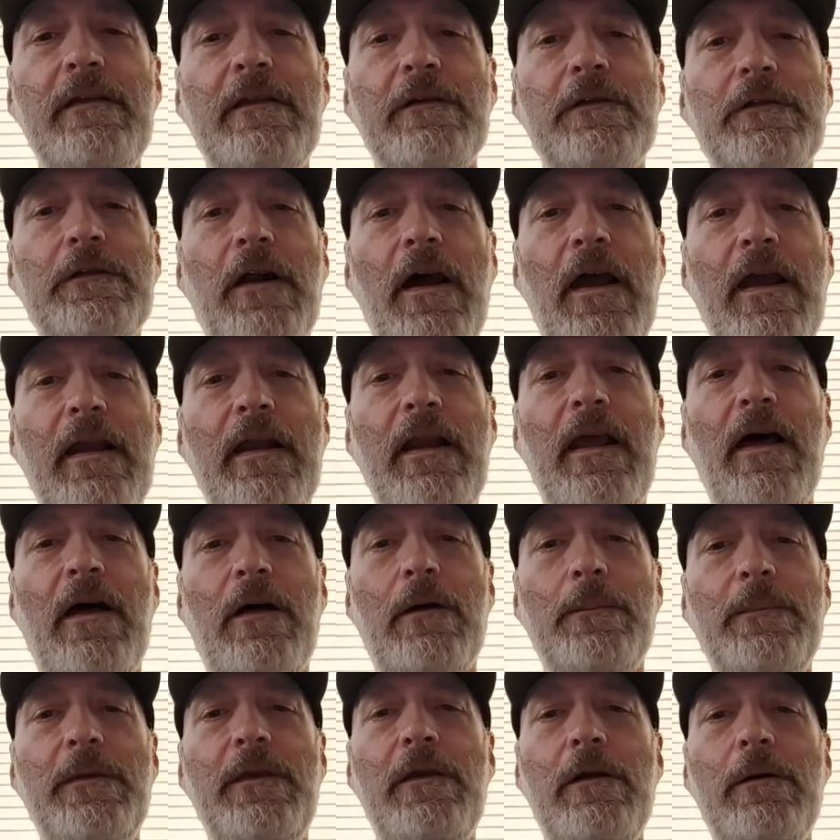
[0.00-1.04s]
try and
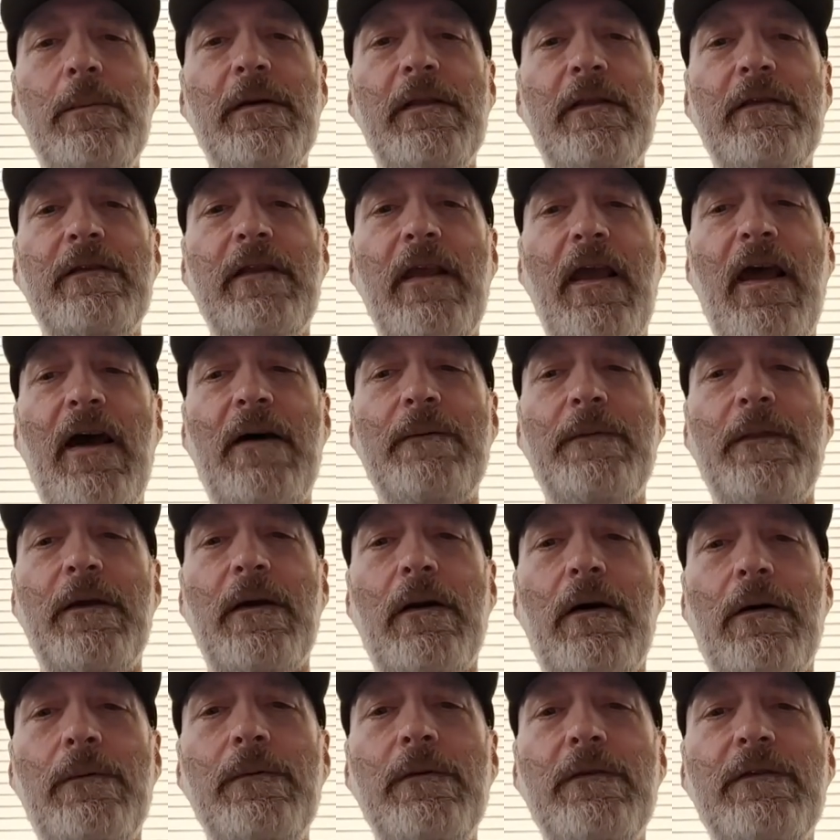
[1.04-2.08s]
help humans to have their
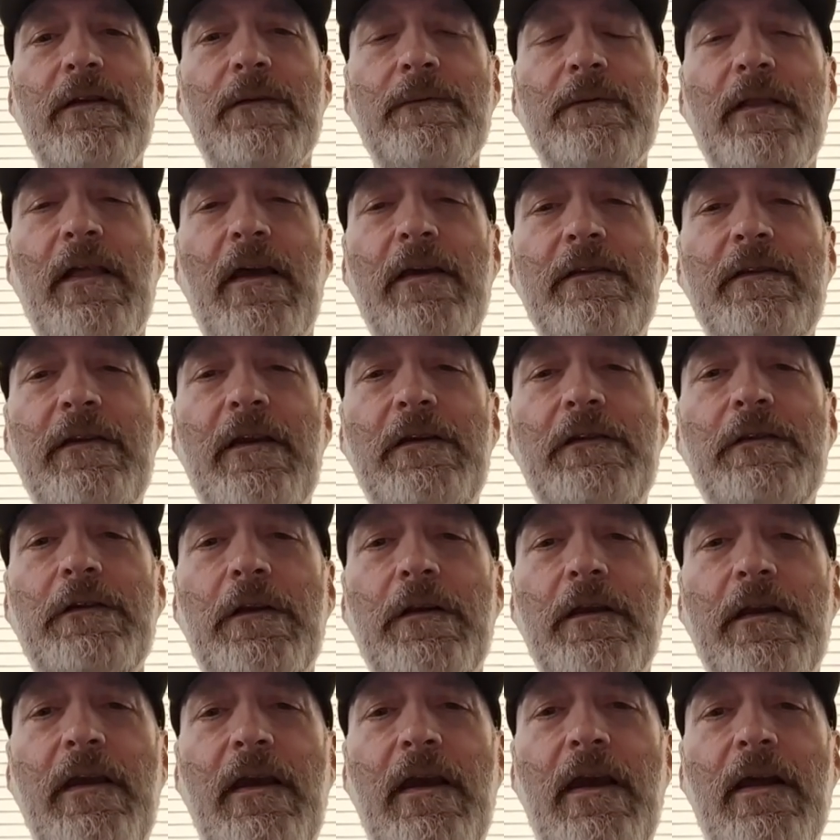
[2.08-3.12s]
own civilization
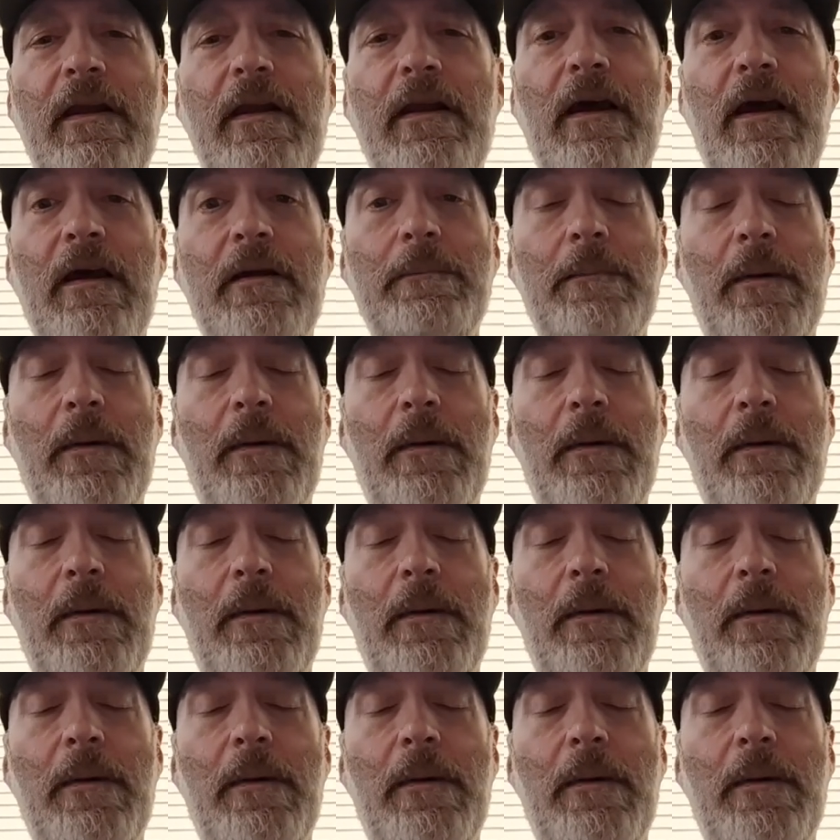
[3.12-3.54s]
again on